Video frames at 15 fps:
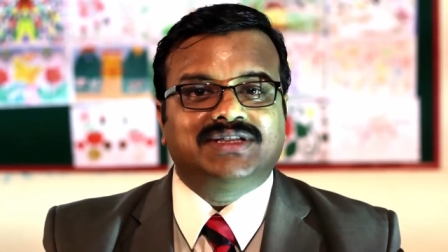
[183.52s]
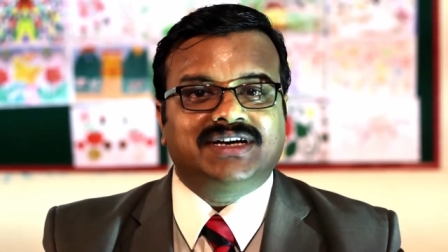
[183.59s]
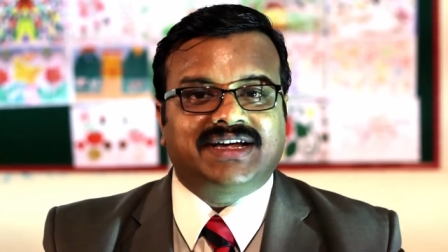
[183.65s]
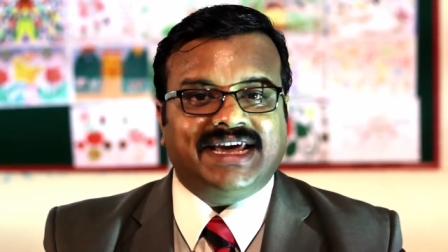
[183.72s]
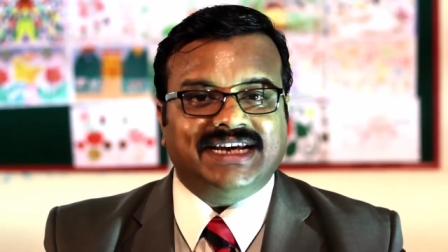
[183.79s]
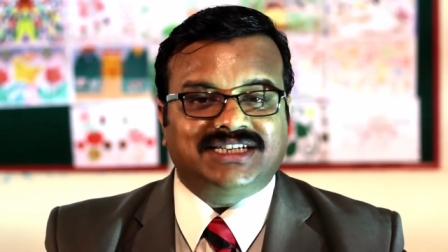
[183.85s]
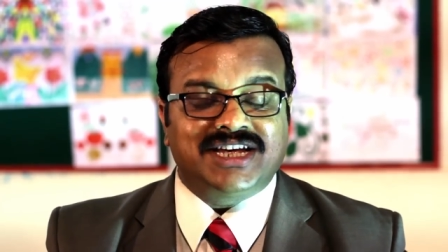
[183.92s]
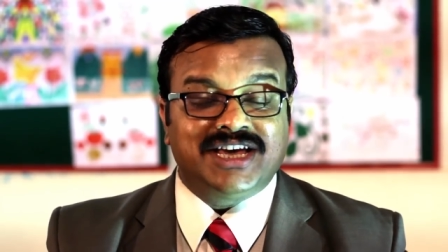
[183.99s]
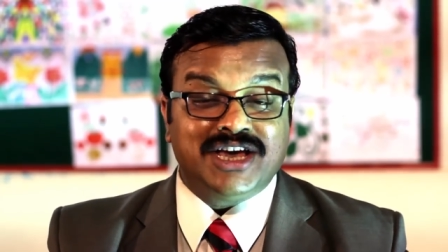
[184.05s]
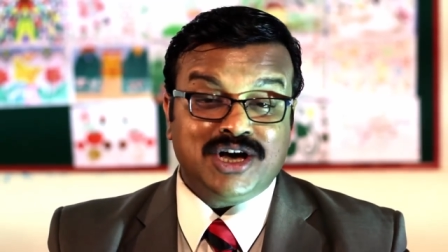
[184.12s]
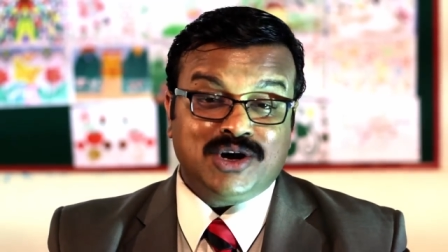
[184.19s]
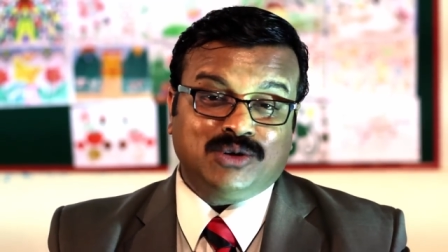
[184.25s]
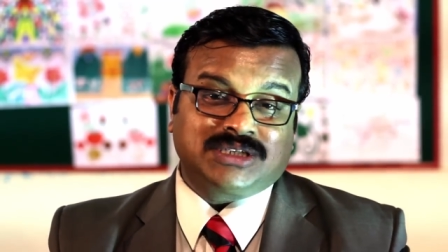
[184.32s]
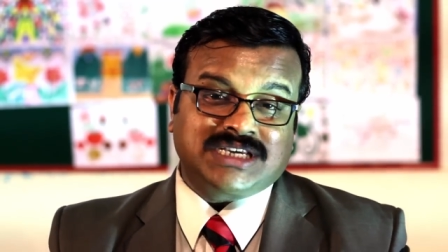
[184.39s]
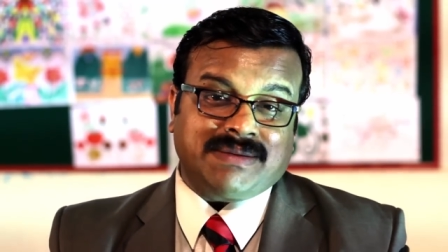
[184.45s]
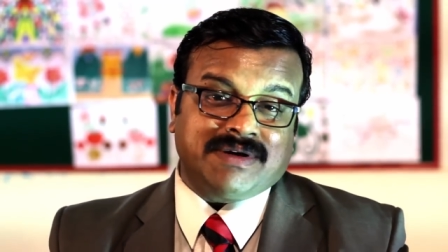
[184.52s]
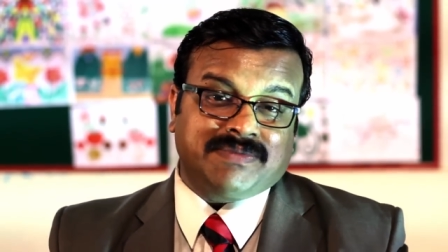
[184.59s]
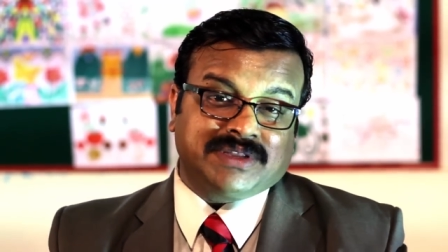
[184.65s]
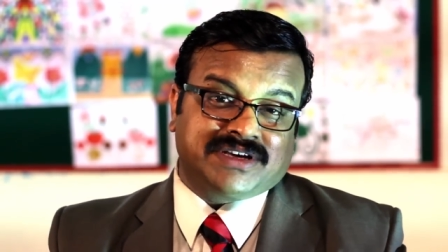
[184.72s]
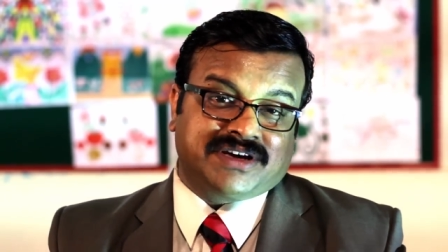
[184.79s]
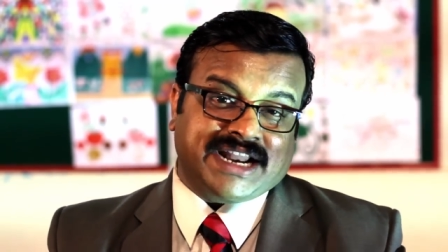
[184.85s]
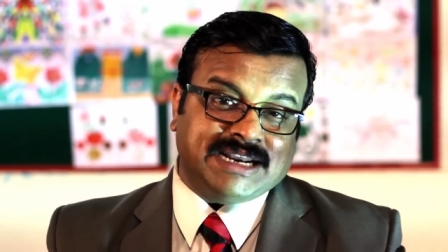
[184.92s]
the Great, who's come up
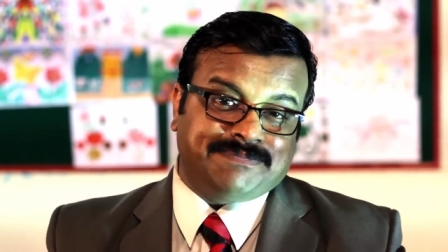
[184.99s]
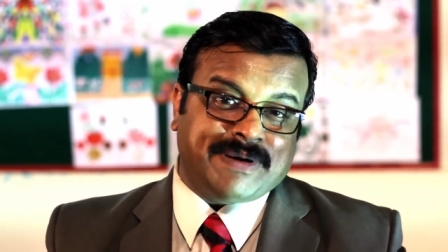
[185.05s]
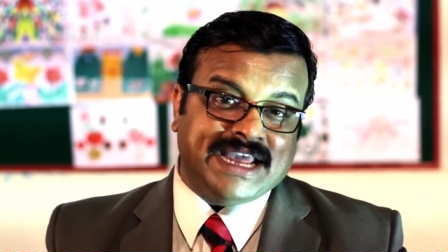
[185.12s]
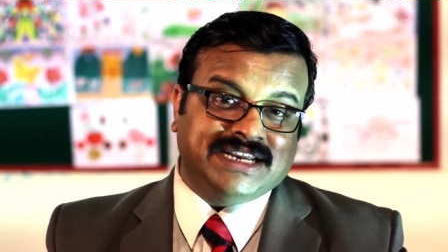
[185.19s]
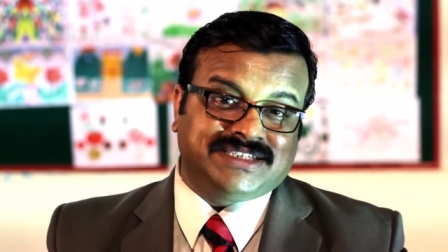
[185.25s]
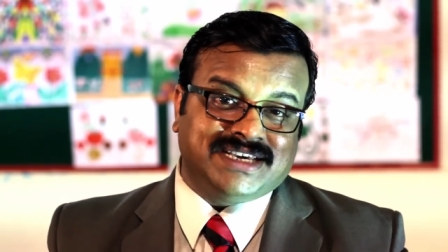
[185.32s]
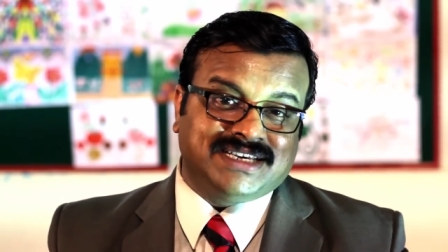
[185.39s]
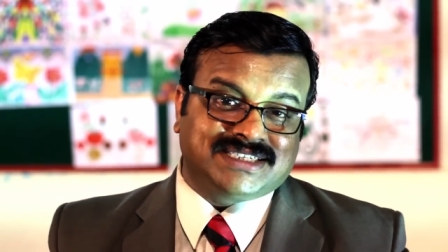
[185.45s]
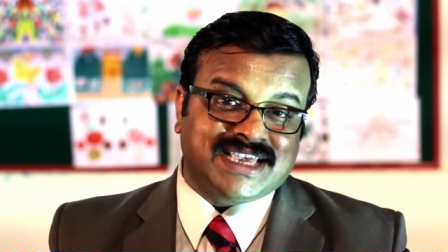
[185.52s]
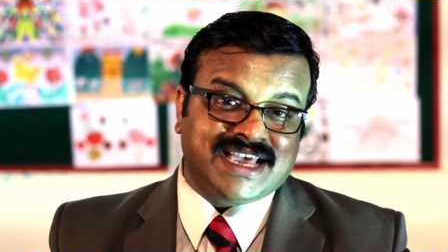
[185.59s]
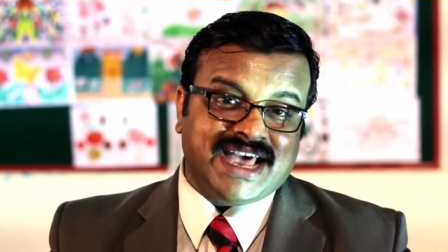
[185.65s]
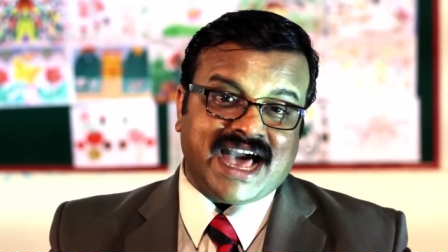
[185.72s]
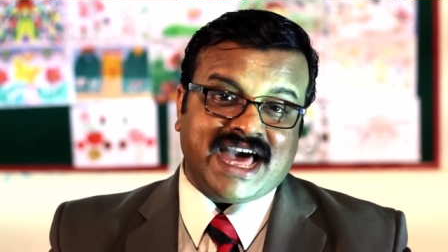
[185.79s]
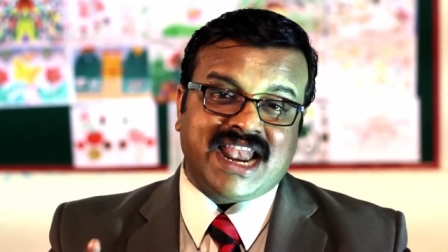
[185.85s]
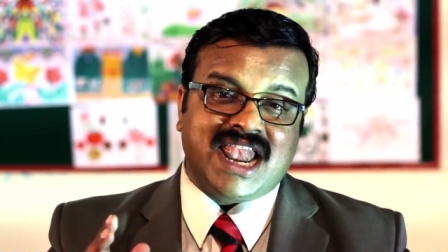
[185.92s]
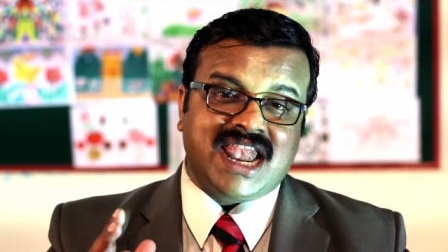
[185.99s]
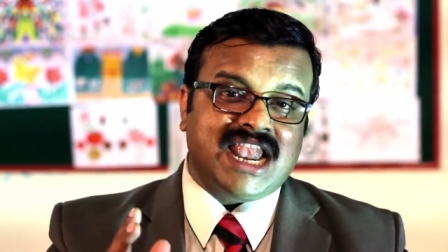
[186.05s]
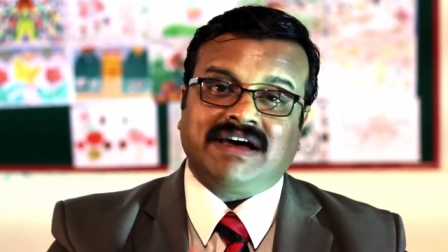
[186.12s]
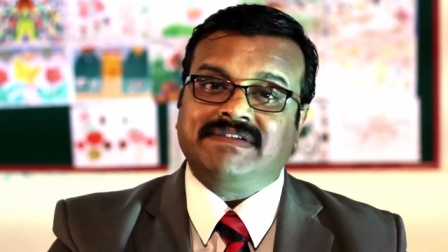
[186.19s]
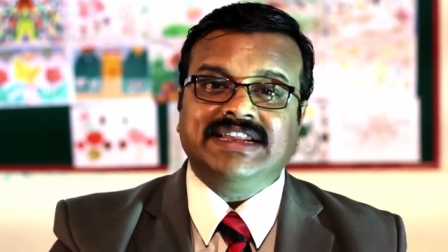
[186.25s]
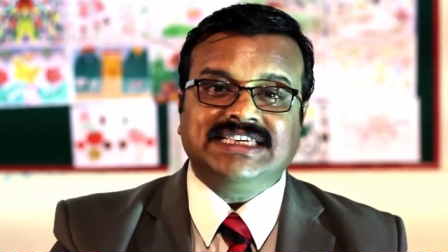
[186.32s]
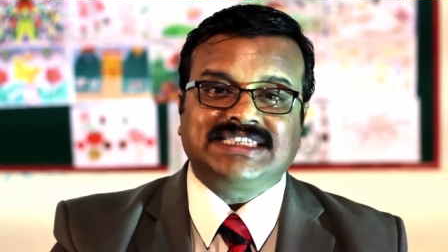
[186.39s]
with great paintings and
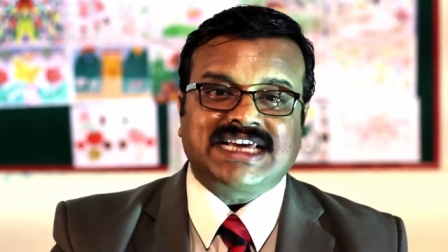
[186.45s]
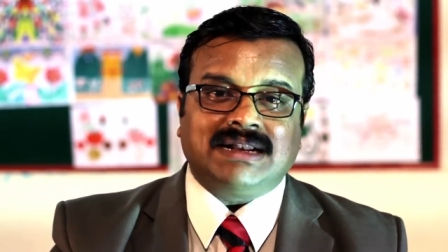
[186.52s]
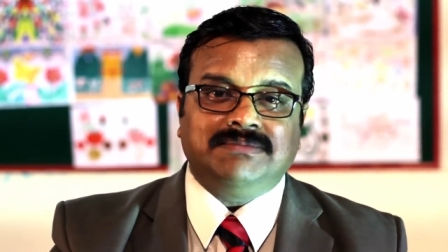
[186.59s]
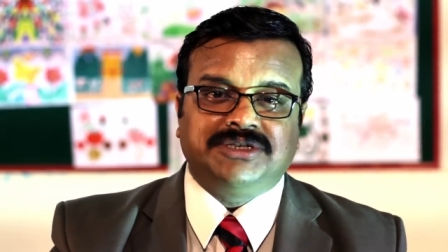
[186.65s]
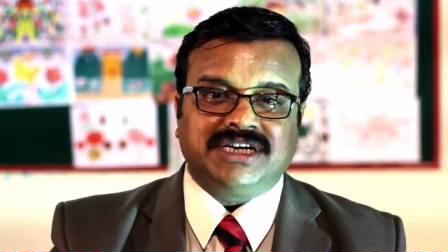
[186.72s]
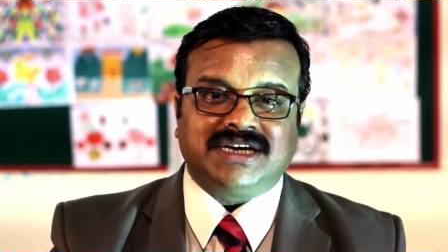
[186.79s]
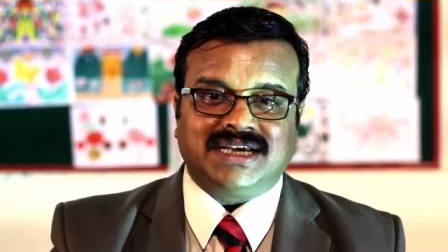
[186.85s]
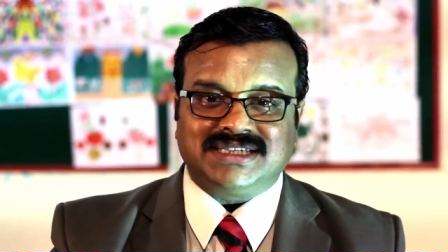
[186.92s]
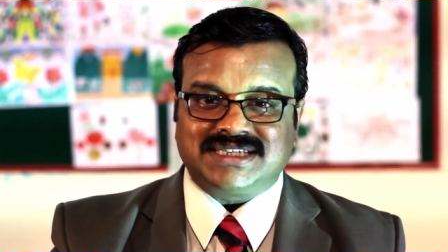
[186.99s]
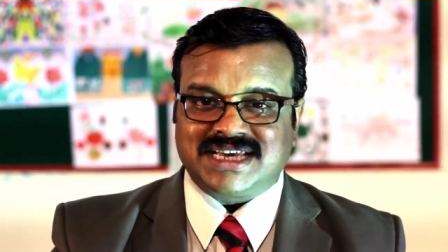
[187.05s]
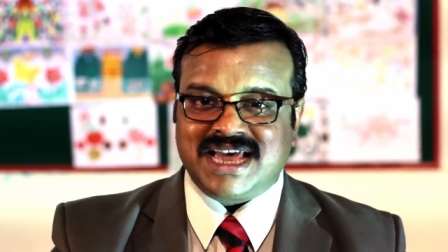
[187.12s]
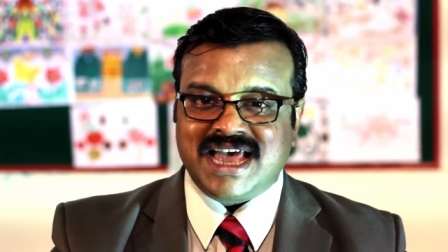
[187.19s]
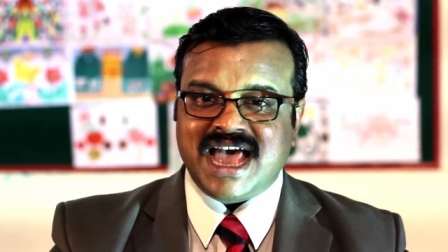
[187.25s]
lovely sculptures.